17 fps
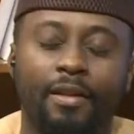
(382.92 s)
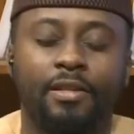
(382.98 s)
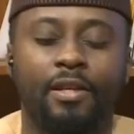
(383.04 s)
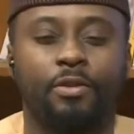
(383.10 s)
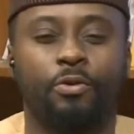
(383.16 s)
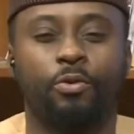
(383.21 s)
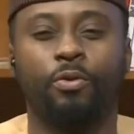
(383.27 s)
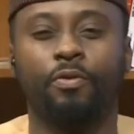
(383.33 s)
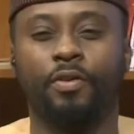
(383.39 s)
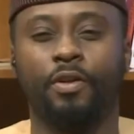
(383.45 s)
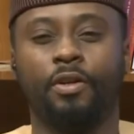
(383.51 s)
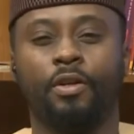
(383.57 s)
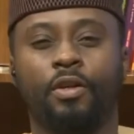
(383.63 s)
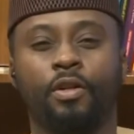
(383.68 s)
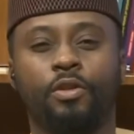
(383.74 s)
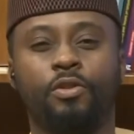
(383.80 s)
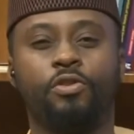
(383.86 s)
head over
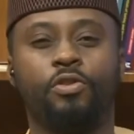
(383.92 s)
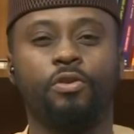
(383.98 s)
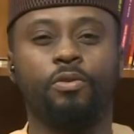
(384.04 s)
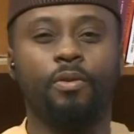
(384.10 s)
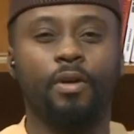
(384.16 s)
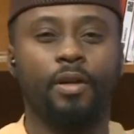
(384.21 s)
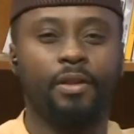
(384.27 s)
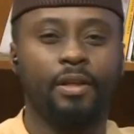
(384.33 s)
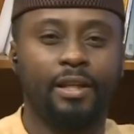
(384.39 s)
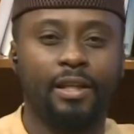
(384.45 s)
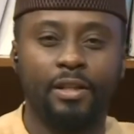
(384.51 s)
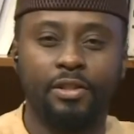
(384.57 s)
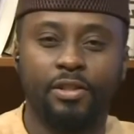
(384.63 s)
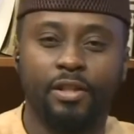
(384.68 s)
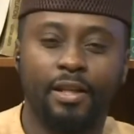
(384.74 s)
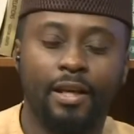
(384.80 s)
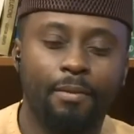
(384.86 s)
to the
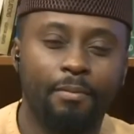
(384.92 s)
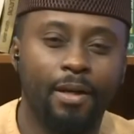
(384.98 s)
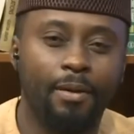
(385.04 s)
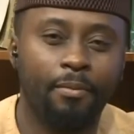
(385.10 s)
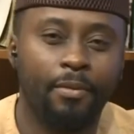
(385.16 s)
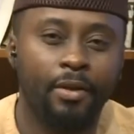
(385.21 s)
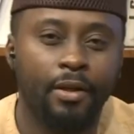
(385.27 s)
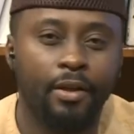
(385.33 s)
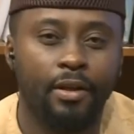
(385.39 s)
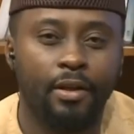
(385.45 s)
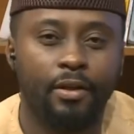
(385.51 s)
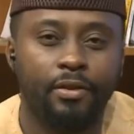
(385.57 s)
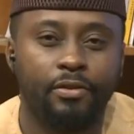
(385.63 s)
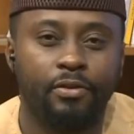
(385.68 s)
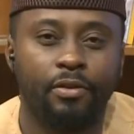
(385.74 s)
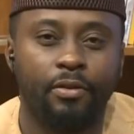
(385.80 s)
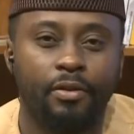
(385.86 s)
kitchen. MM, okay. so
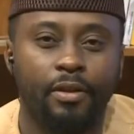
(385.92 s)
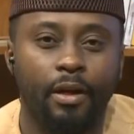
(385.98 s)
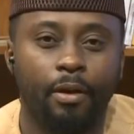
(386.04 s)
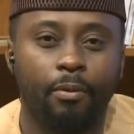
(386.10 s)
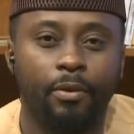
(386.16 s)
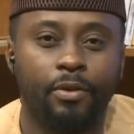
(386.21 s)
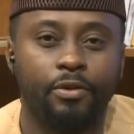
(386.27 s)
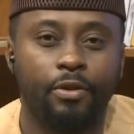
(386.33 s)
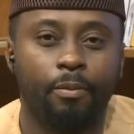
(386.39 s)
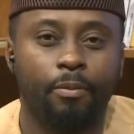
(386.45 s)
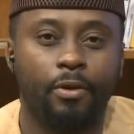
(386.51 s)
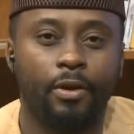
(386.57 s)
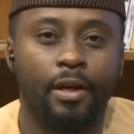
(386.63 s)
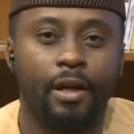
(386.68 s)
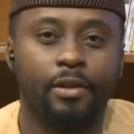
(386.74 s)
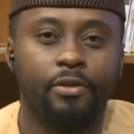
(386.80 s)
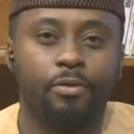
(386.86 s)
still there. What's up? What are
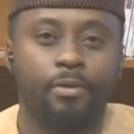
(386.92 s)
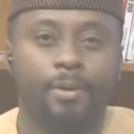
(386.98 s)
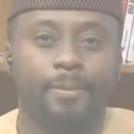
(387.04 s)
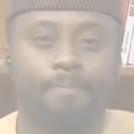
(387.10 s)
you guys doing?